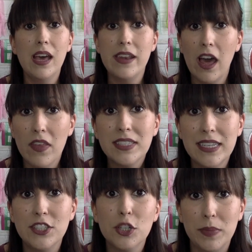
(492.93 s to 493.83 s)
Now, this
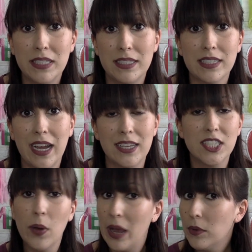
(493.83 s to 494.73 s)
is your business, guys,
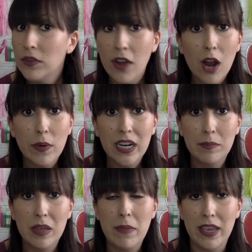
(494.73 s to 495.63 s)
so I would not
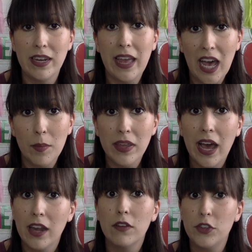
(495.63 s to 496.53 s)
recommend making a habit
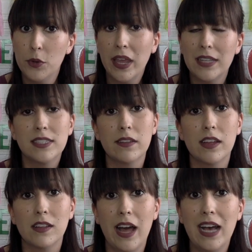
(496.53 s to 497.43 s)
out of you
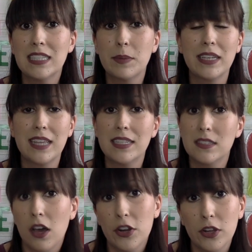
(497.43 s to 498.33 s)
canceling class because that is
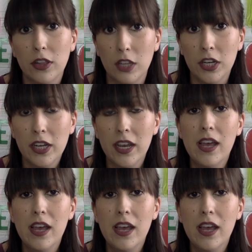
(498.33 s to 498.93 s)
not a good look.